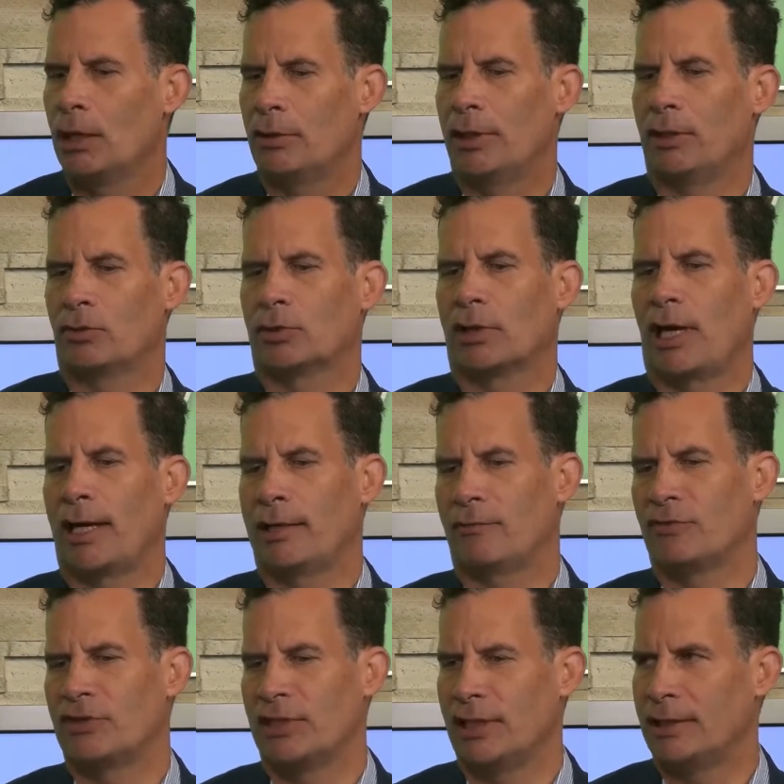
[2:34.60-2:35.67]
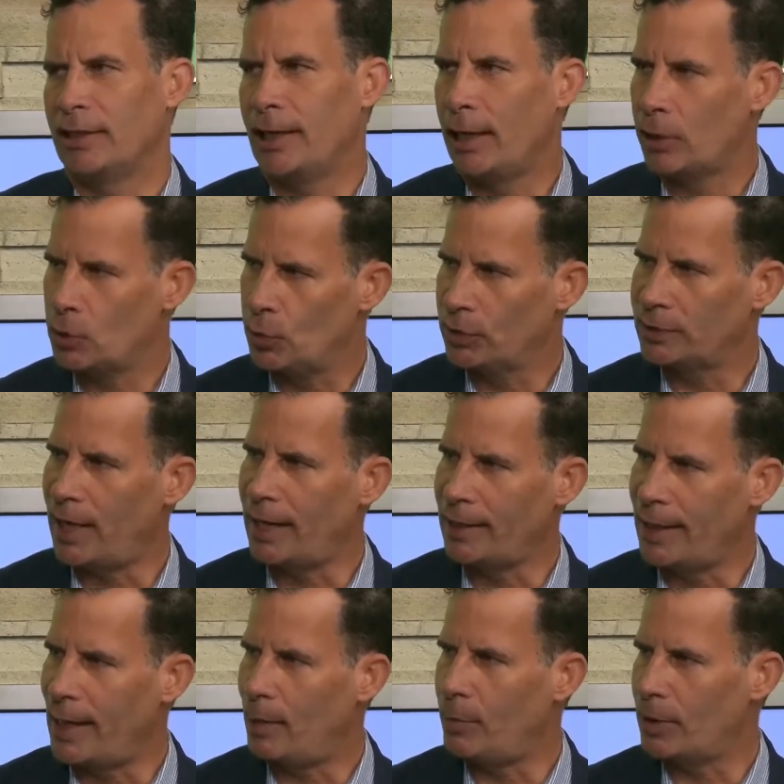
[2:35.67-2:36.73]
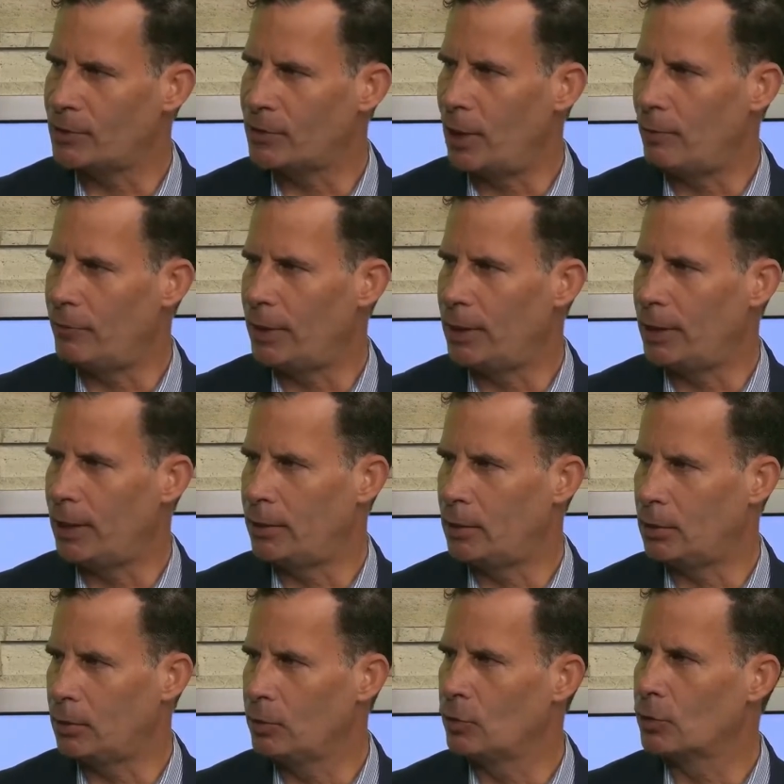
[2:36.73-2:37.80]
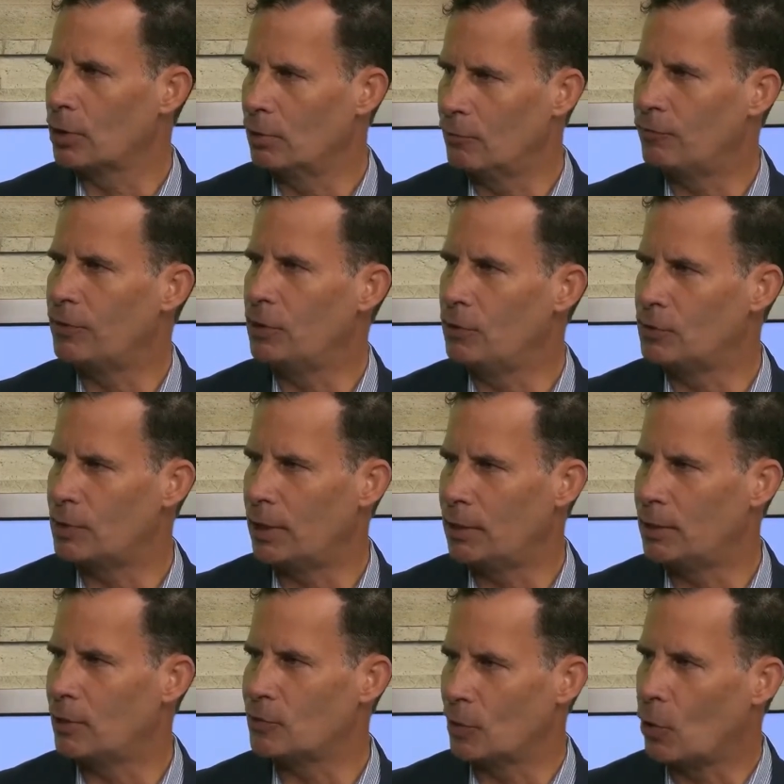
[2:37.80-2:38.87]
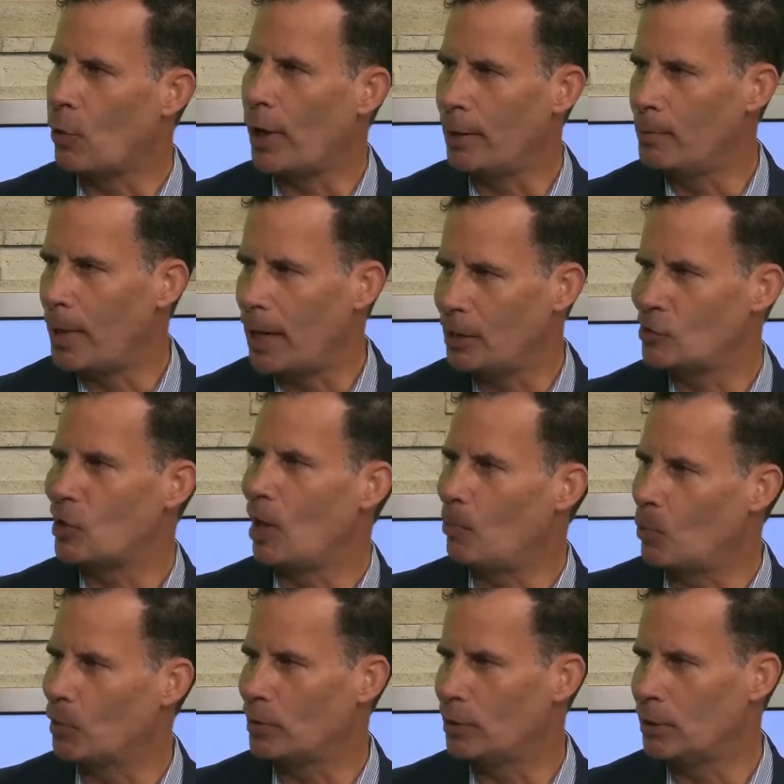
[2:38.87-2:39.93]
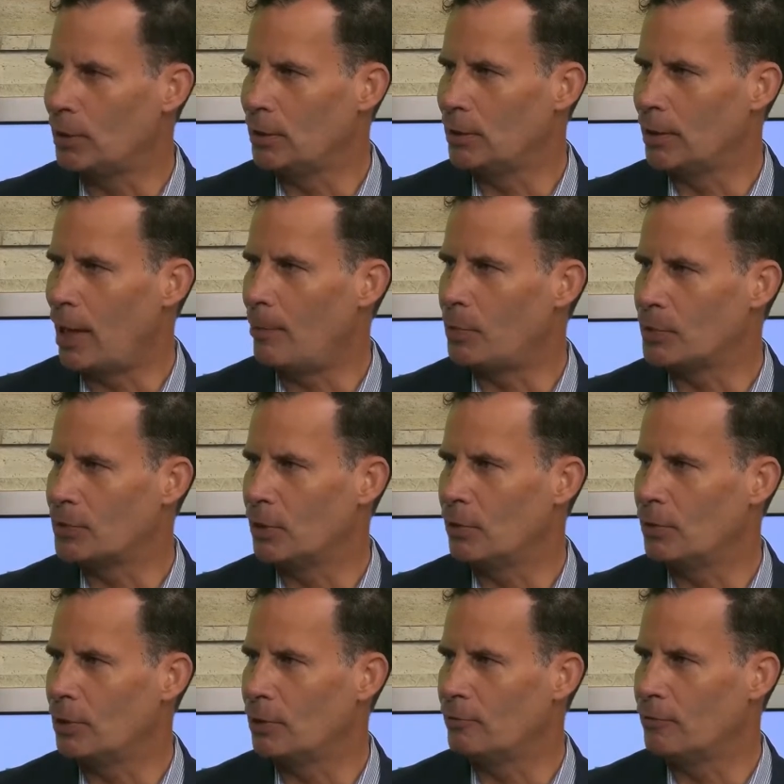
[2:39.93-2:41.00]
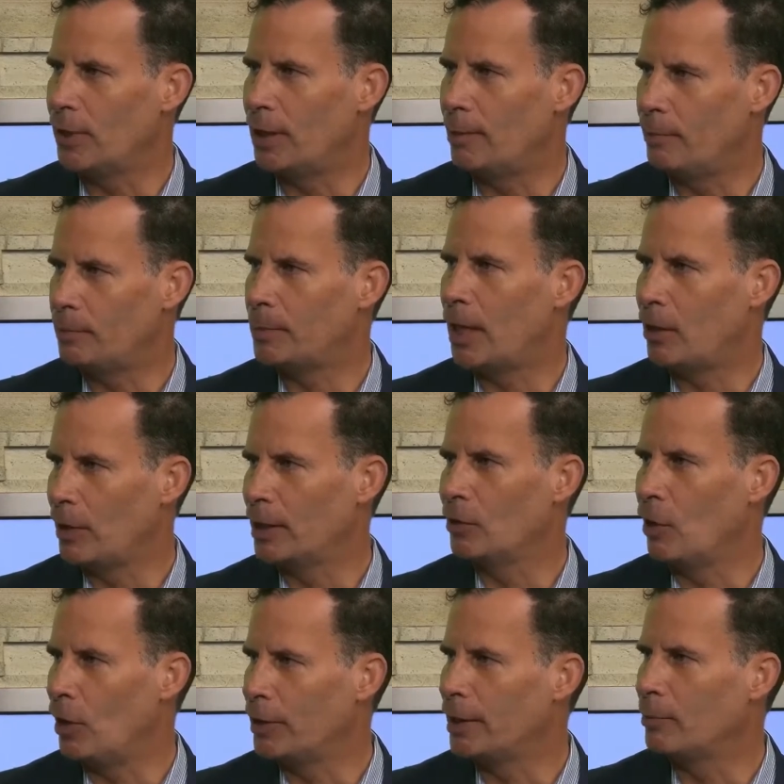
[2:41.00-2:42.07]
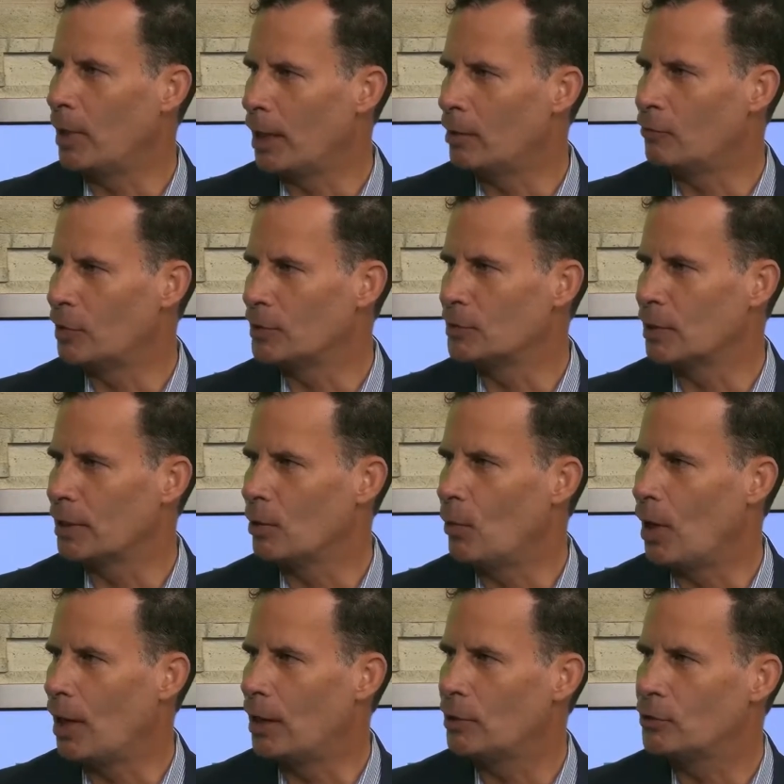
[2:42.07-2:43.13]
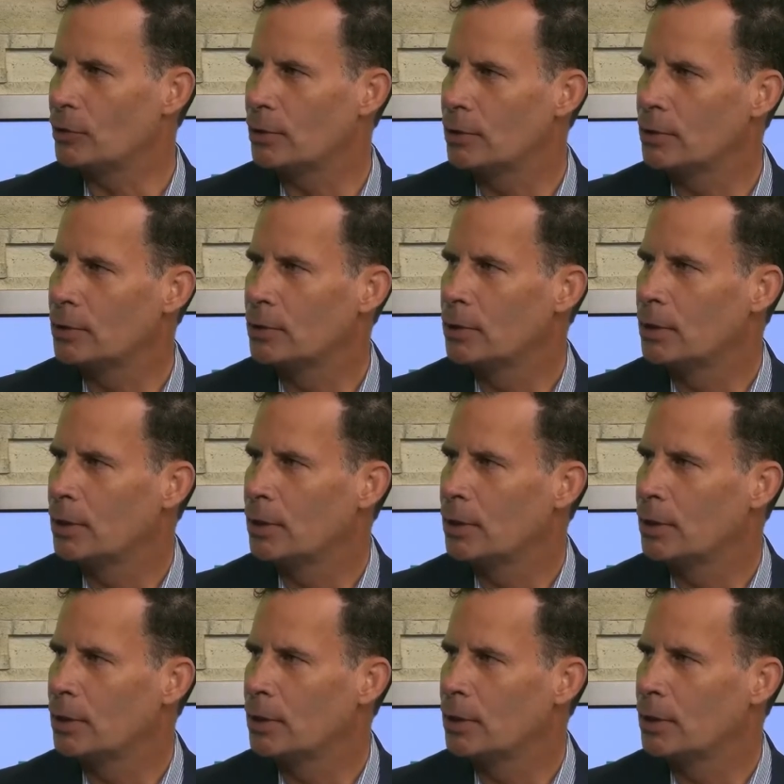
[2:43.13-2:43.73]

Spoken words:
they're kind of seeing the actual dynamics of it, and they're a little confused that it doesn't quite match up with the episode of LA Law they might have recently watched. Mm-hmm.